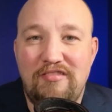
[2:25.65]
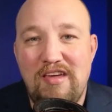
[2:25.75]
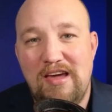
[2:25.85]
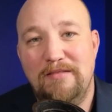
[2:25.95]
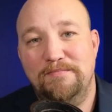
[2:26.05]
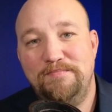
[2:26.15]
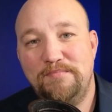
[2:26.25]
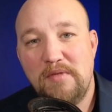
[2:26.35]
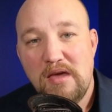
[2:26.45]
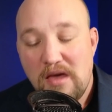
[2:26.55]
thing,
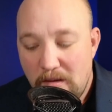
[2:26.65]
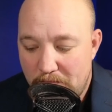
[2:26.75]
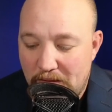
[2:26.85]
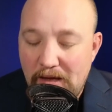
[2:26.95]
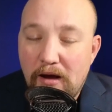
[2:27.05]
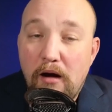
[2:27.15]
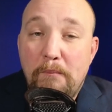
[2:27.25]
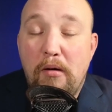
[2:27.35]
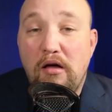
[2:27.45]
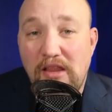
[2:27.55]
Pierre
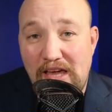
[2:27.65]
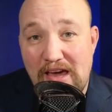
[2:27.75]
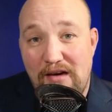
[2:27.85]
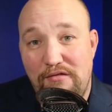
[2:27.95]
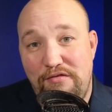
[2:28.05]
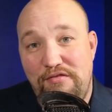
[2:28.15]
Poilievre